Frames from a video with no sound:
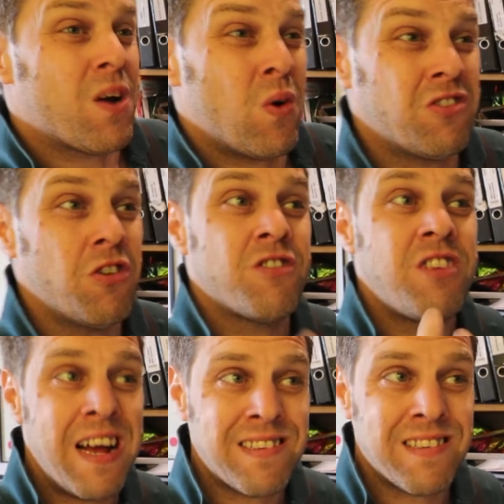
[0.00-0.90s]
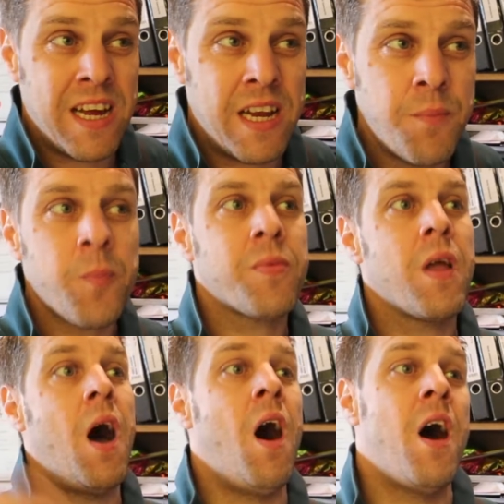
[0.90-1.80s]
a question on testing,
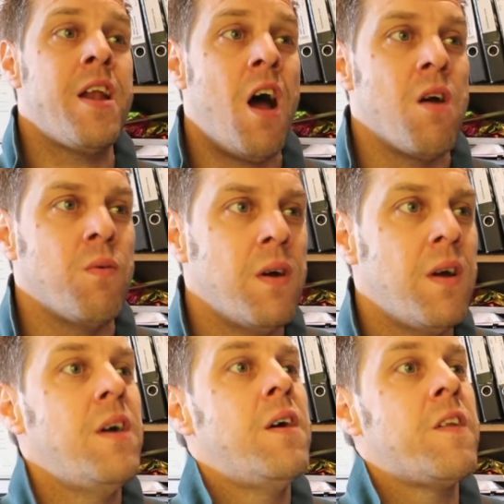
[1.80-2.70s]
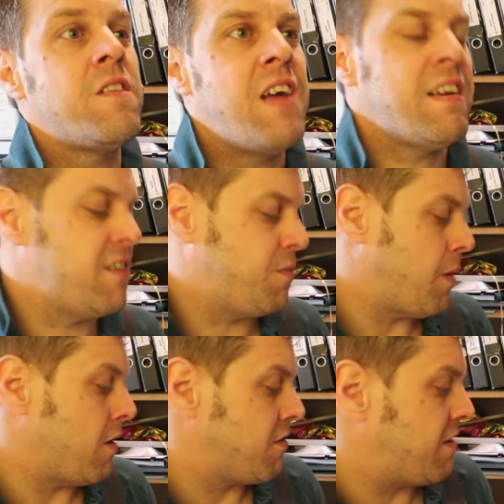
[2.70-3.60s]
I know that test is
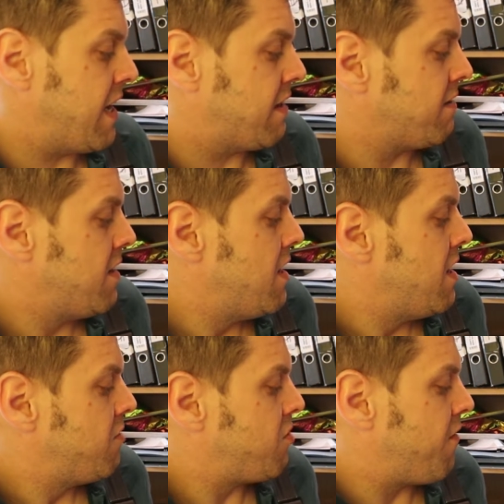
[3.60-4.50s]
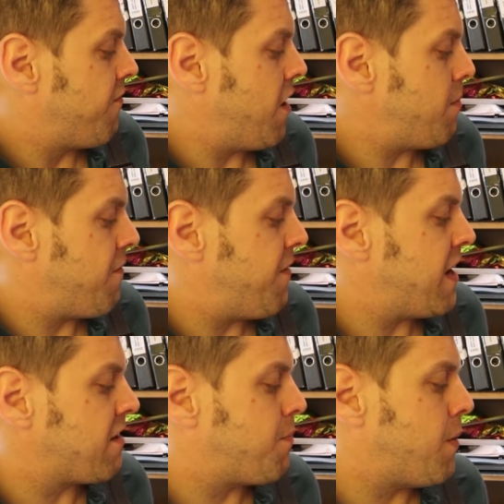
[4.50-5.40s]
part 6. So I'll flick my
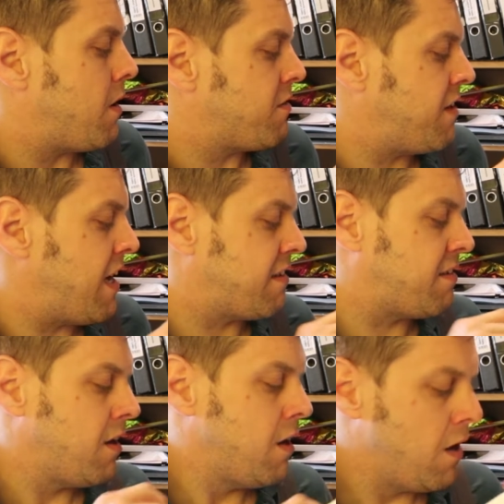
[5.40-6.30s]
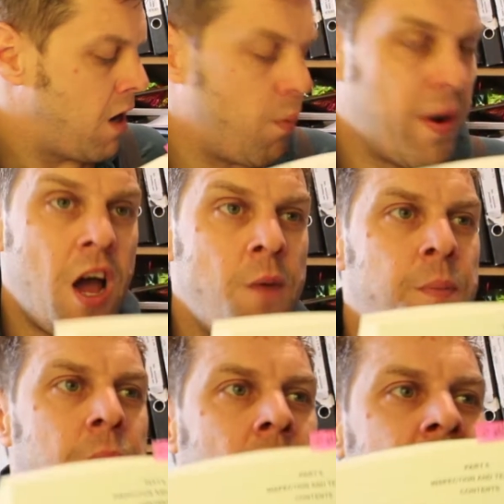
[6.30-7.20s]
finger to part 6, and when I
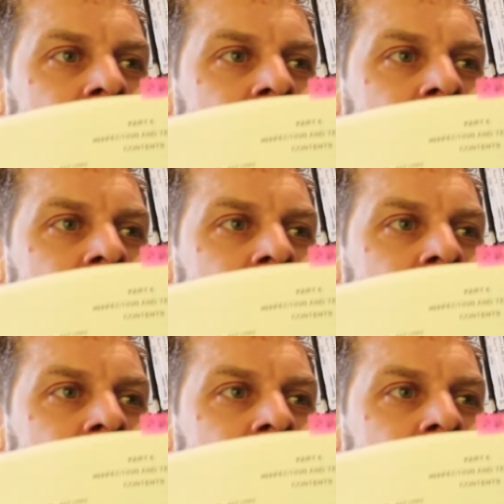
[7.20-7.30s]
open part